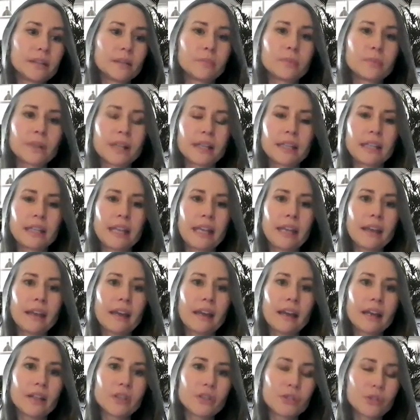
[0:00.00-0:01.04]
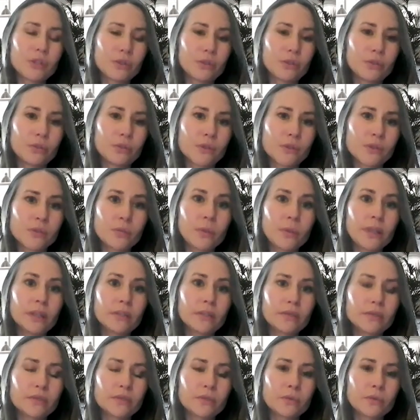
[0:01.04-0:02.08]
applying ai to a
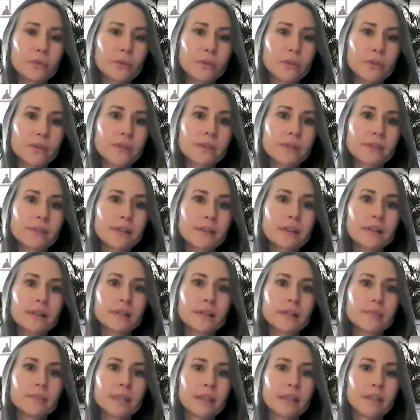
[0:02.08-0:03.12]
suite of tools um,